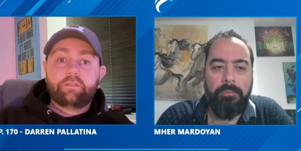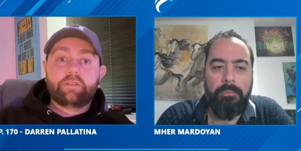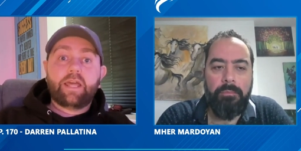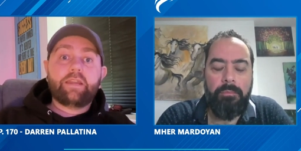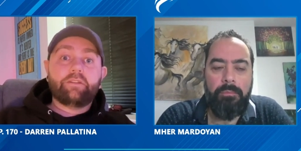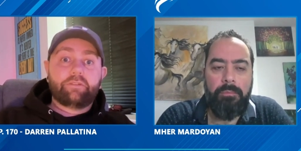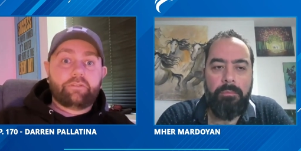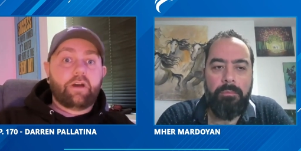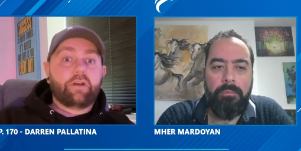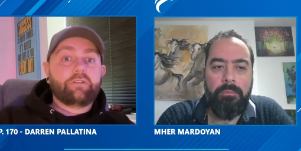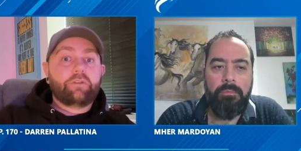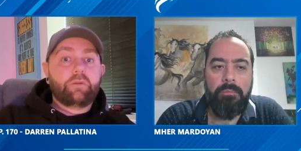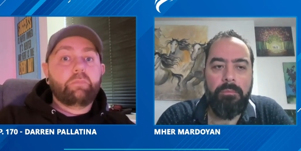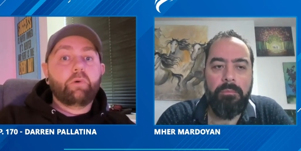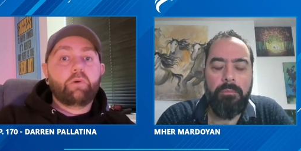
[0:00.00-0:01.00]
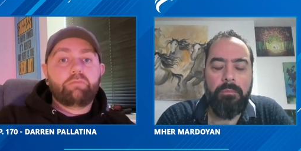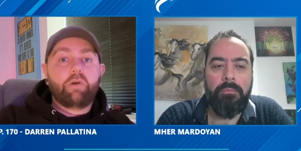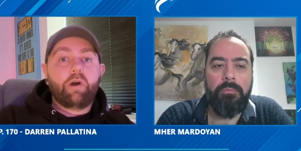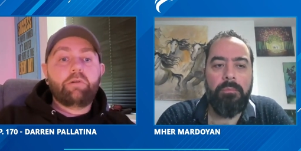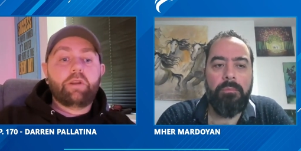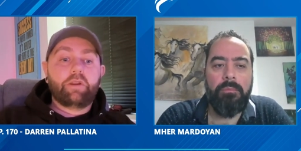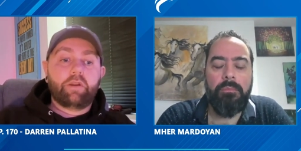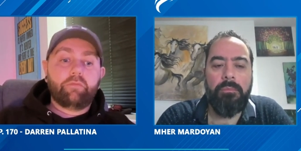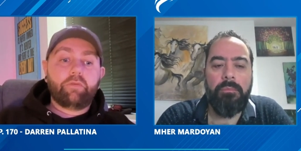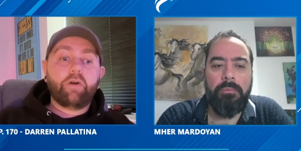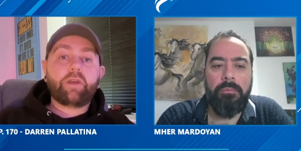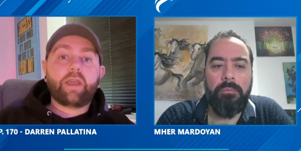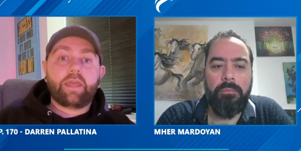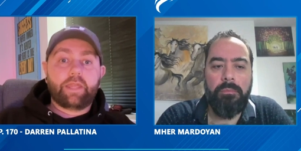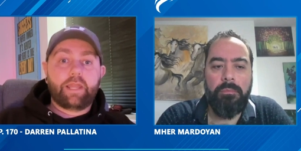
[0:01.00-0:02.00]
Speaker 1: then it starts the ball rolling of
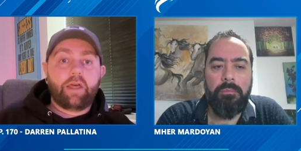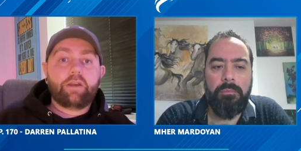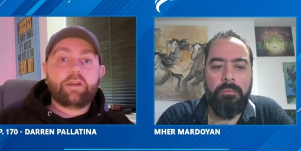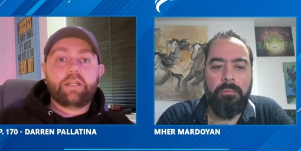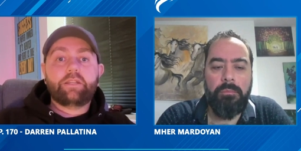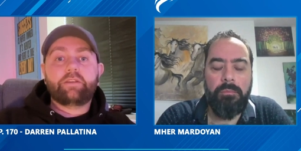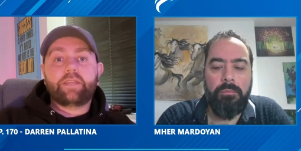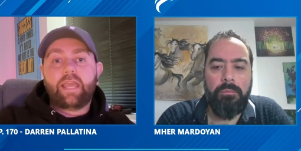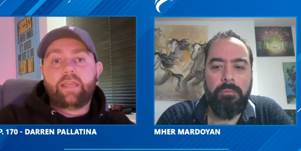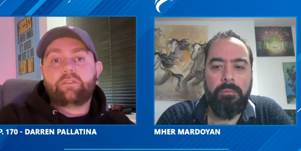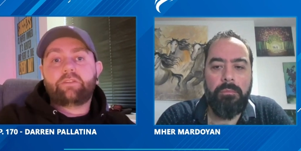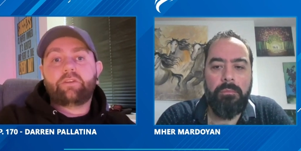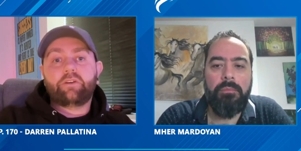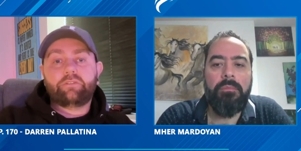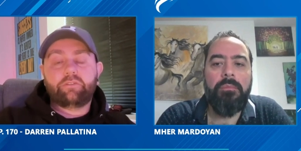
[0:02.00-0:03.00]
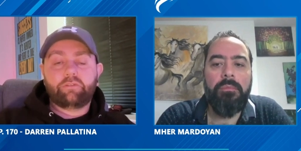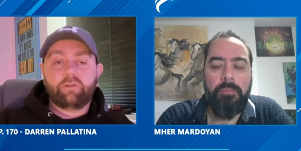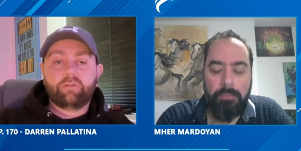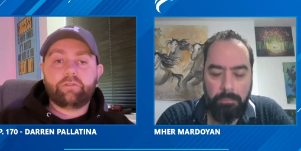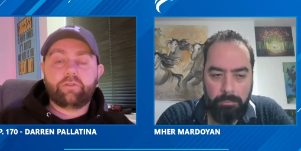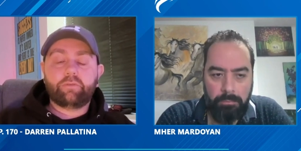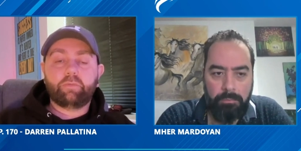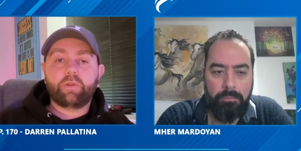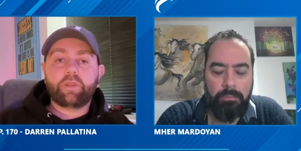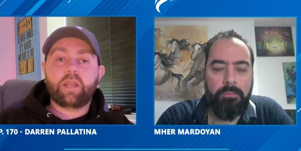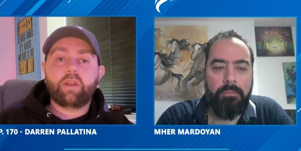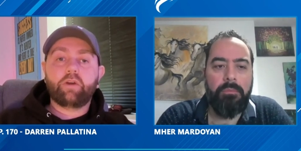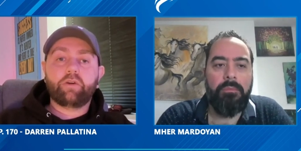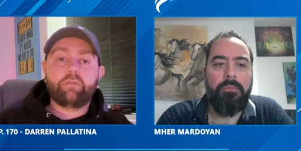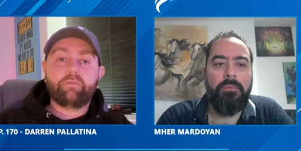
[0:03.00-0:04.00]
okay they're likely to get in touch as long as it's what they're
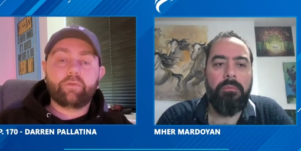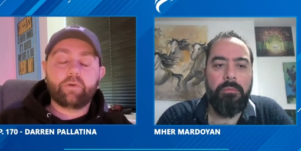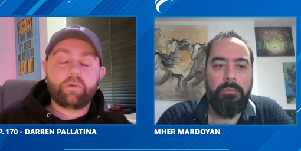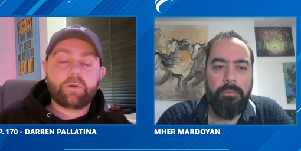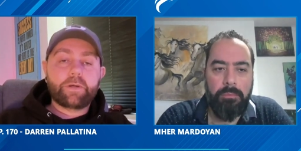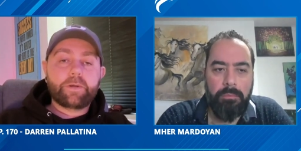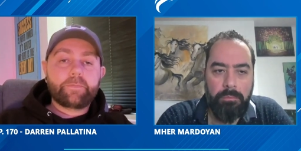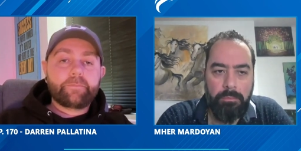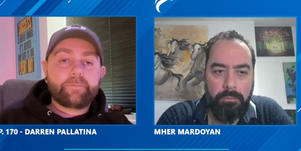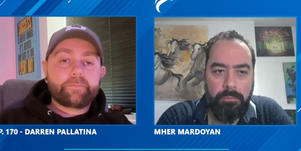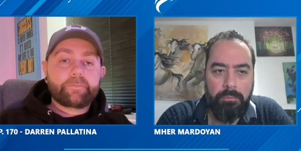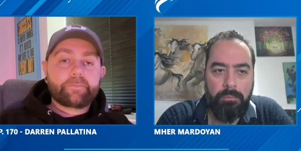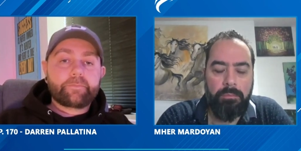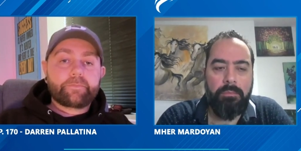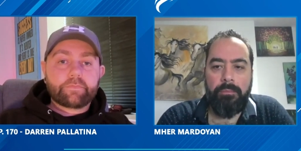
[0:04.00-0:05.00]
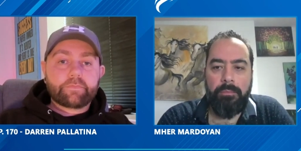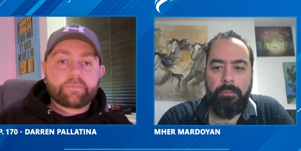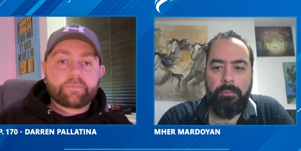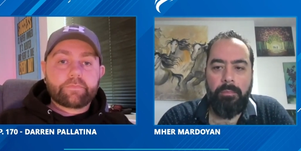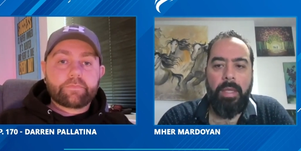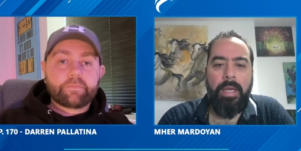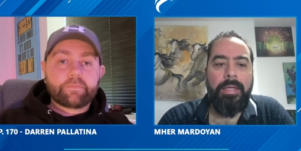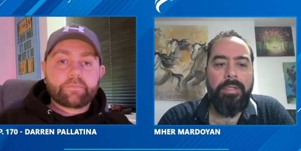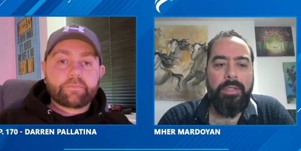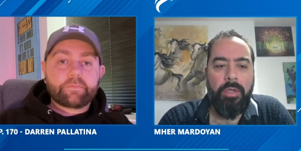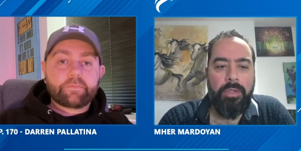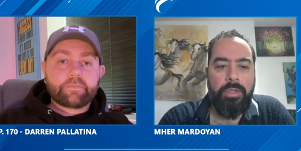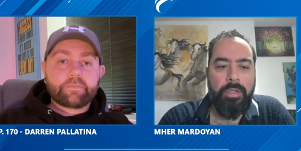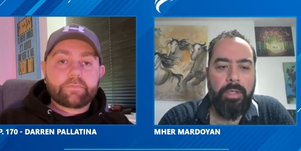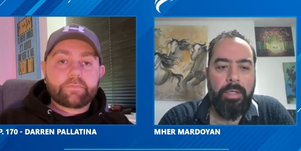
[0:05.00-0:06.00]
looking for
Speaker 2: yeah, I
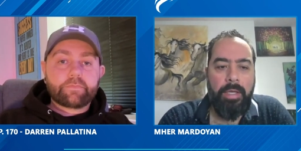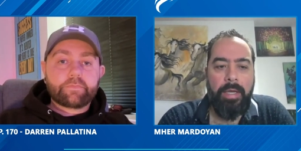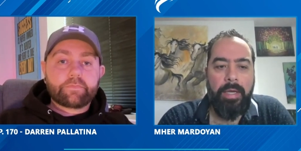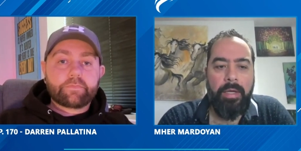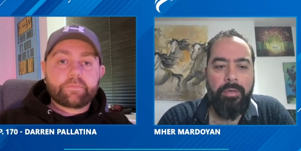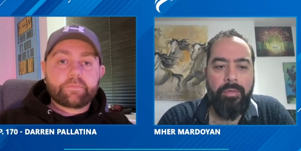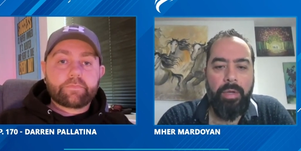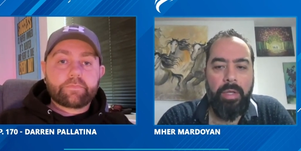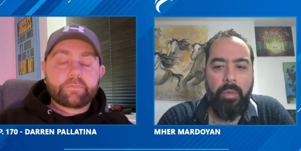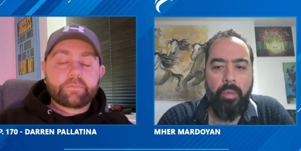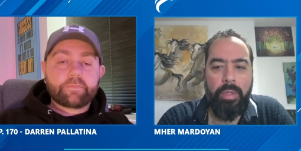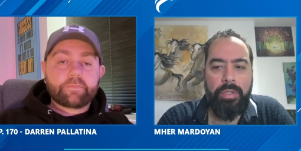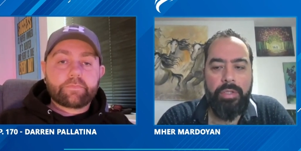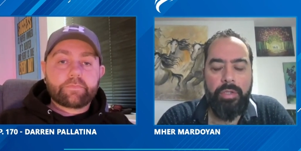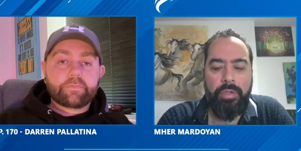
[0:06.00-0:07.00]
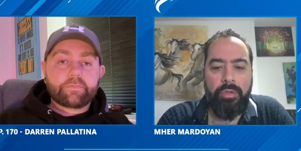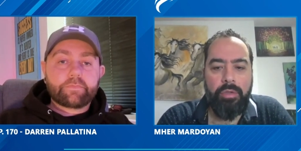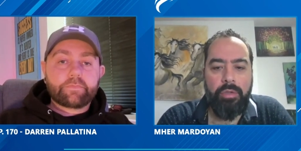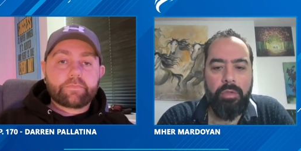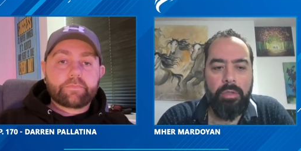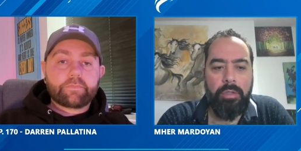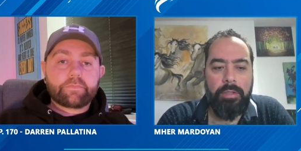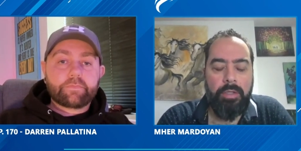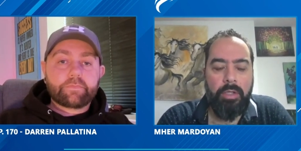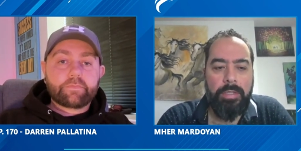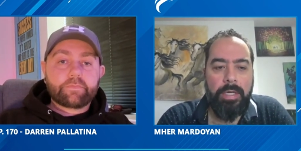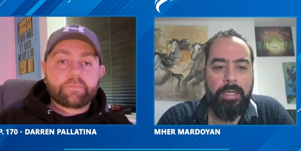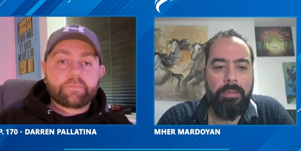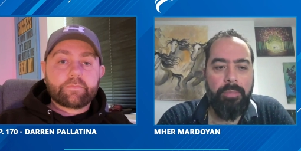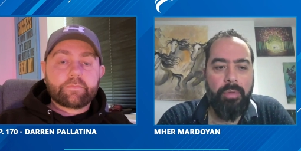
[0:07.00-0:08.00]
totally agree with you. Uh, those
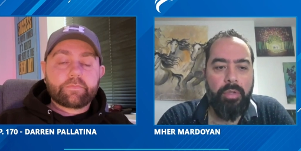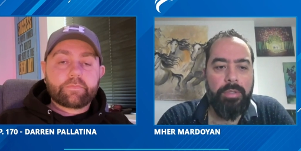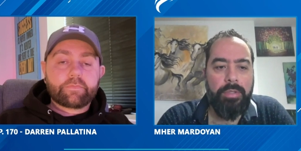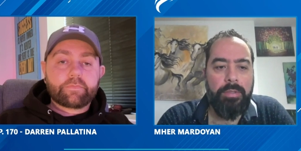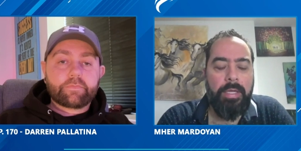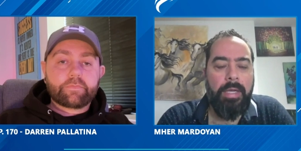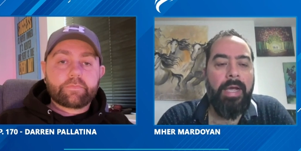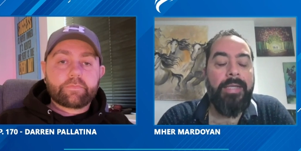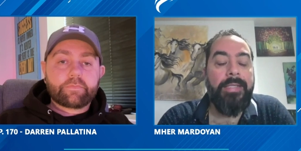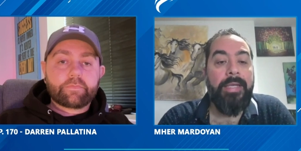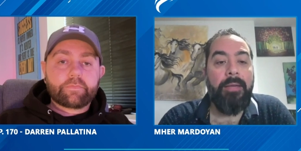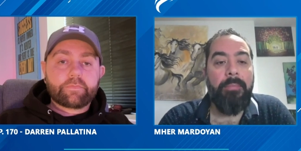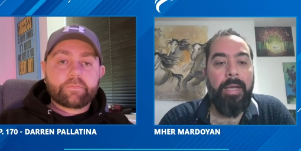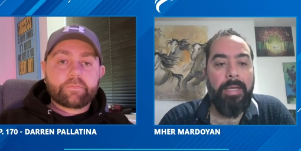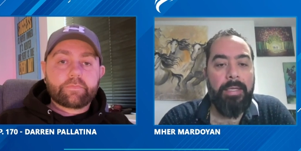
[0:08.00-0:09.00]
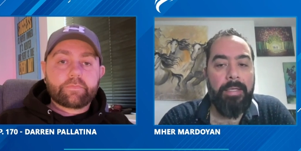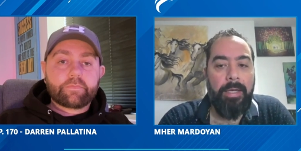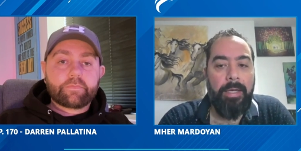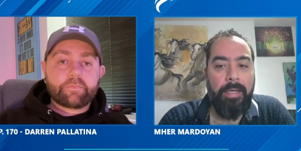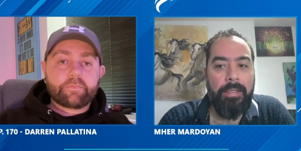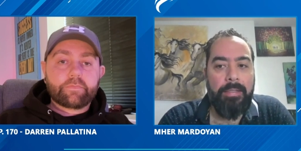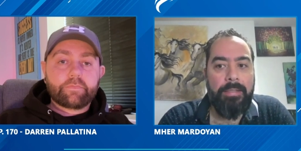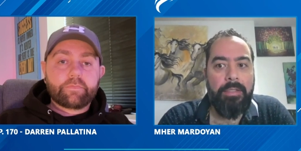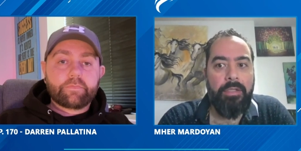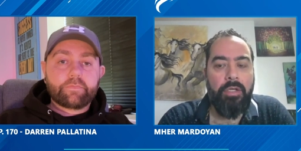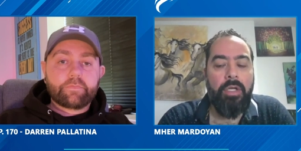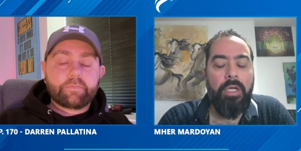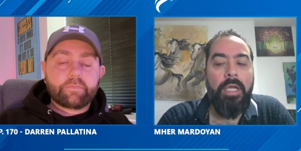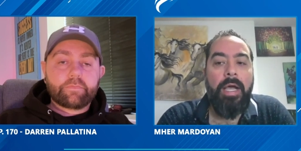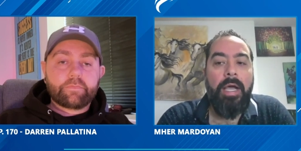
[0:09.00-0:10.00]
are important. I tell my clients, you
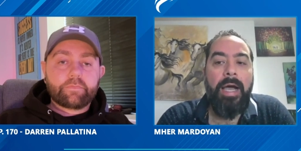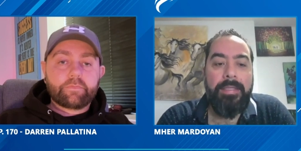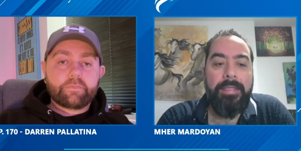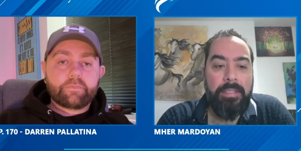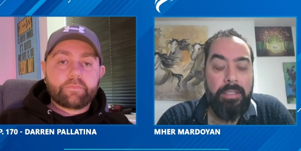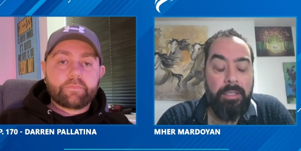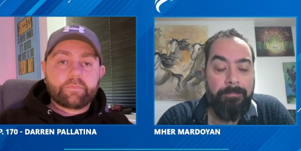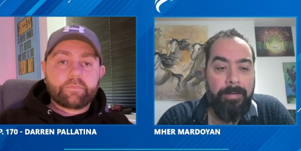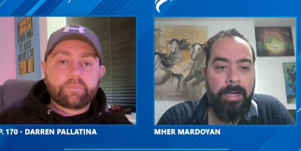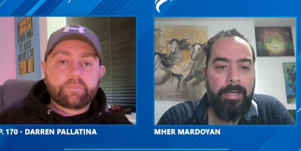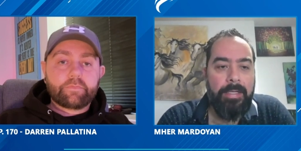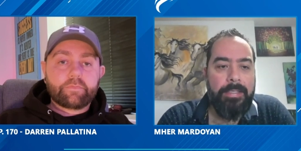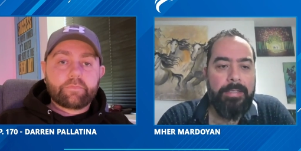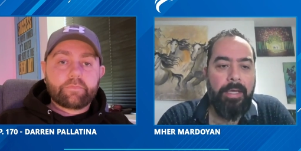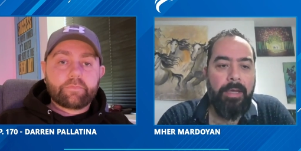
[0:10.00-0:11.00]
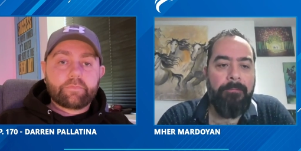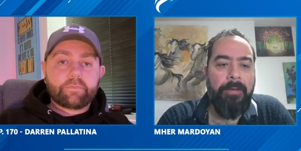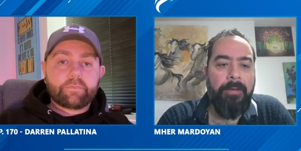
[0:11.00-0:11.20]
know, identify, let's say,